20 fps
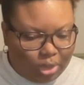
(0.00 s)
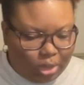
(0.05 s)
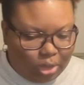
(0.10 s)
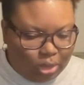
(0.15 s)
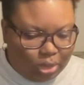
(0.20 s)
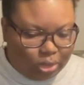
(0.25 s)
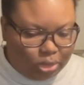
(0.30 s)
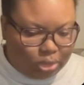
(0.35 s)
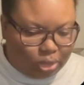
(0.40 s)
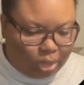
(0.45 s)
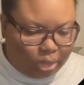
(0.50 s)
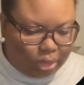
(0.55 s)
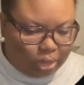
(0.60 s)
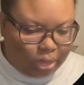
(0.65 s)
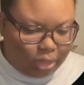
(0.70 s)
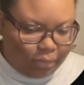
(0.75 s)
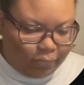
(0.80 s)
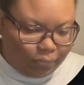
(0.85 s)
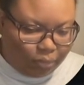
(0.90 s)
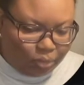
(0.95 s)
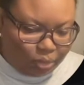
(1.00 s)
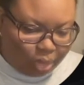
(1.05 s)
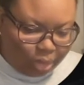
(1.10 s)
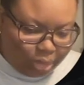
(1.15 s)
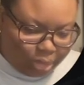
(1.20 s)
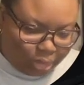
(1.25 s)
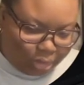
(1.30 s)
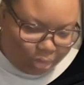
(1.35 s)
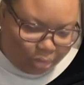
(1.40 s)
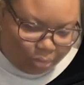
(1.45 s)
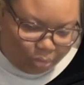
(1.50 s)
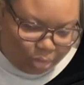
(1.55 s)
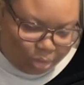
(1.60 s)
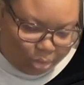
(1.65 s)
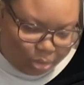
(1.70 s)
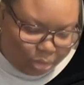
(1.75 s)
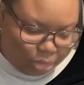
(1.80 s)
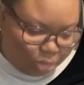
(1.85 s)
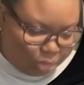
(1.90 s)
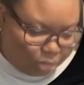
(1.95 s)
So I think for right now, what I'm
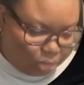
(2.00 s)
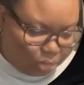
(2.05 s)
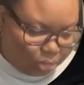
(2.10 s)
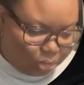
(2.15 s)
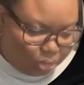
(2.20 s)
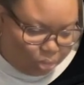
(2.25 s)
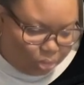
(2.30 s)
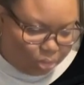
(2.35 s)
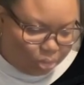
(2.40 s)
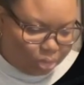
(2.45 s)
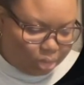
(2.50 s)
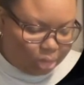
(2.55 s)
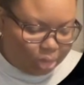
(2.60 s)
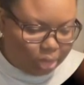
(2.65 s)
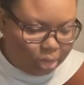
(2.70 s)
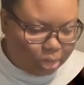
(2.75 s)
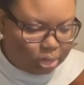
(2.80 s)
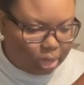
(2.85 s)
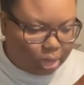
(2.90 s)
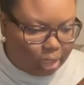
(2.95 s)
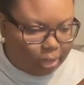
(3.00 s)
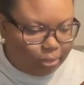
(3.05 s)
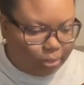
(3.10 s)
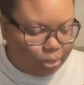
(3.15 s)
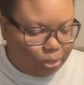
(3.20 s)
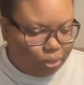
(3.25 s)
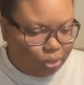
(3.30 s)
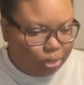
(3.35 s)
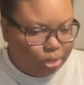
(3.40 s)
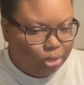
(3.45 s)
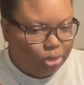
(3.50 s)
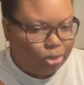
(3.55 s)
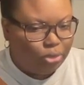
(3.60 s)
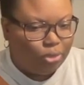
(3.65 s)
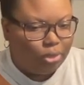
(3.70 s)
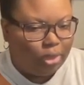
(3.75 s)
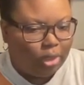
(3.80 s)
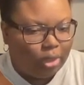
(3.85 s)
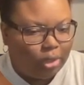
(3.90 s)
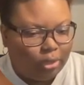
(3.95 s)
gonna do is I'm going to
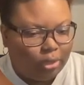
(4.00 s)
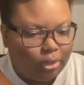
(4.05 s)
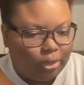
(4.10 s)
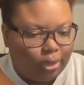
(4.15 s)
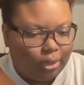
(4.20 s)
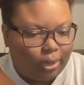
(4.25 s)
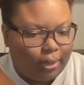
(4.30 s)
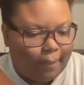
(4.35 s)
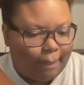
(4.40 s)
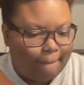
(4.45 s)
color